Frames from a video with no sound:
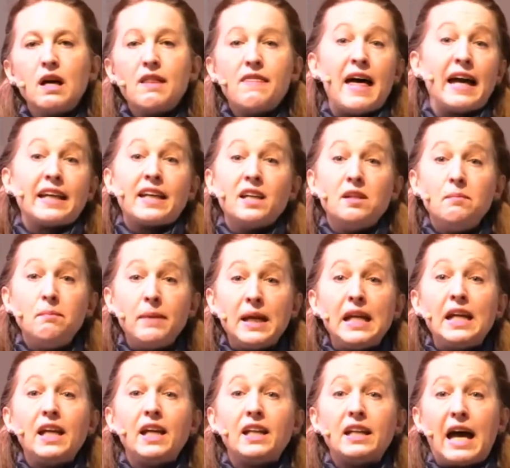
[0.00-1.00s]
That can
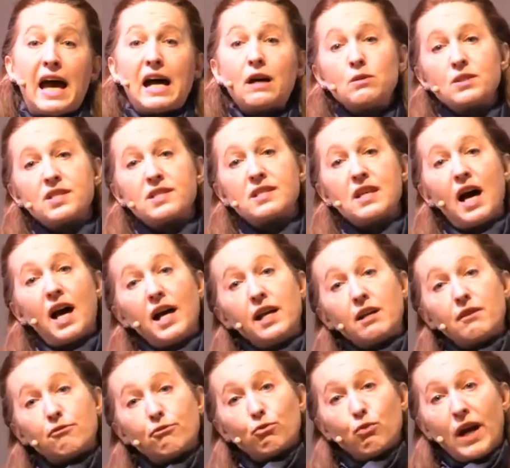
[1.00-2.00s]
mean outside of